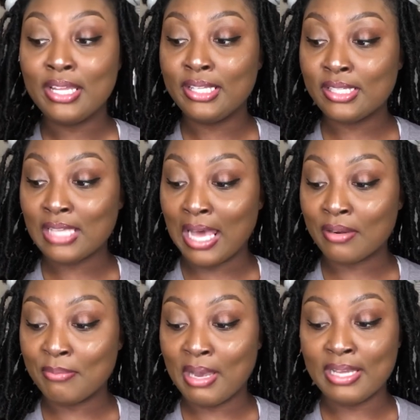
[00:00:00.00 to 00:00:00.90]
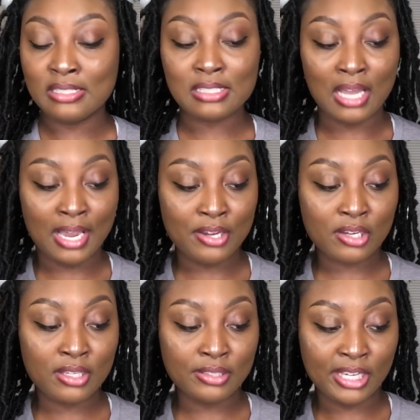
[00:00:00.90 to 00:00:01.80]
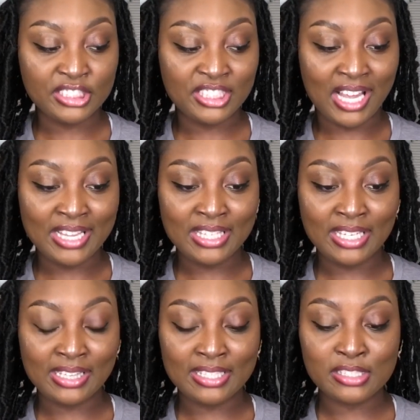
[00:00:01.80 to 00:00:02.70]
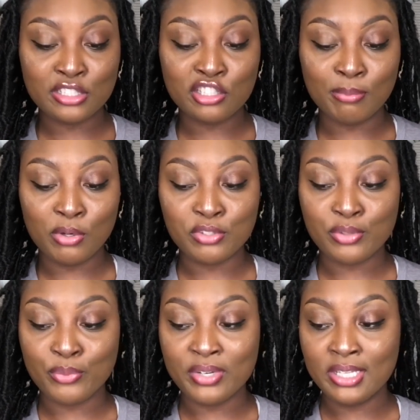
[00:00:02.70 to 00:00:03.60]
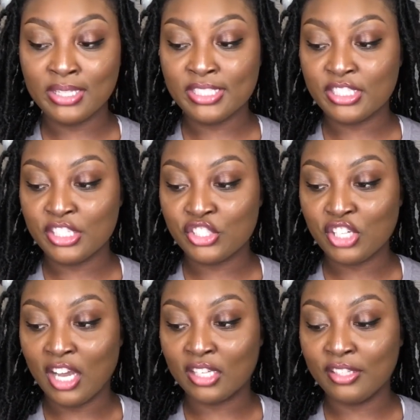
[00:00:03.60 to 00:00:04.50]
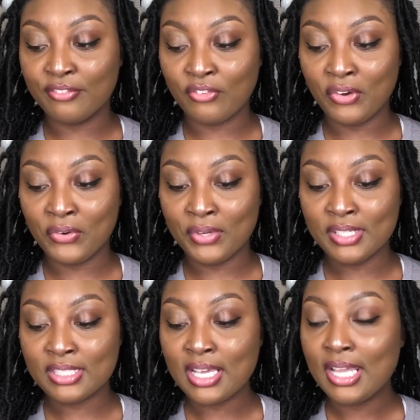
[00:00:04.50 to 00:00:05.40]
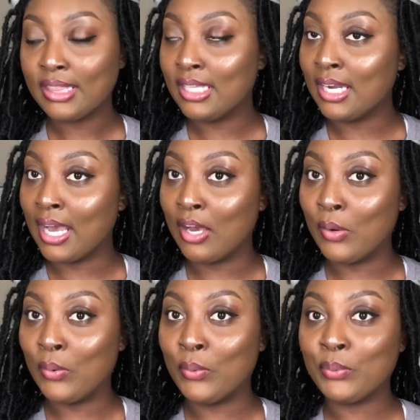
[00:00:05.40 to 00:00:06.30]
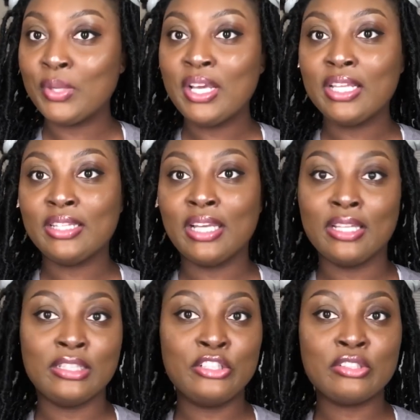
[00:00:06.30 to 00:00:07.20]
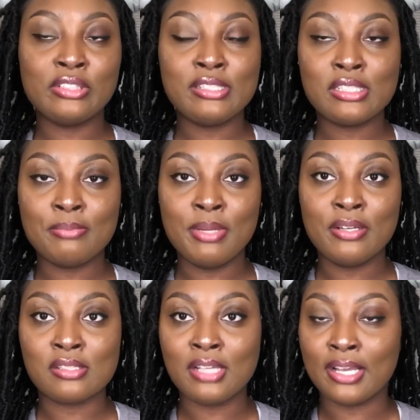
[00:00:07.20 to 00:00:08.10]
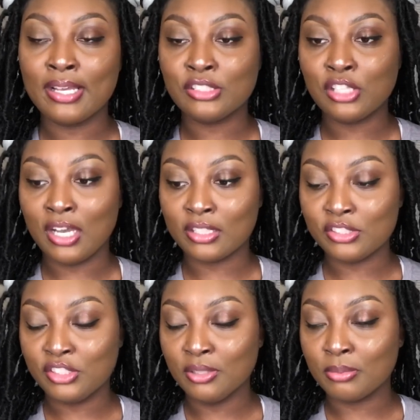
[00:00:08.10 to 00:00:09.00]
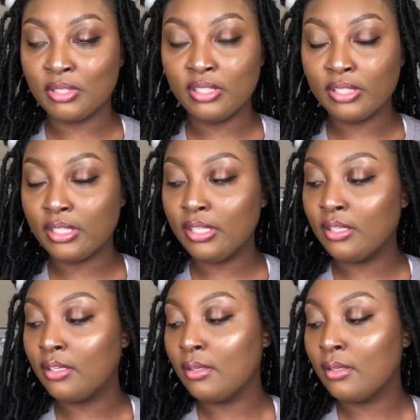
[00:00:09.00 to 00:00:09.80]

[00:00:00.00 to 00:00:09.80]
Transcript: this out of my entire collection, I think this is the most realistic chocolate fragrance that I own that literally smells like a chocolate chip cookie,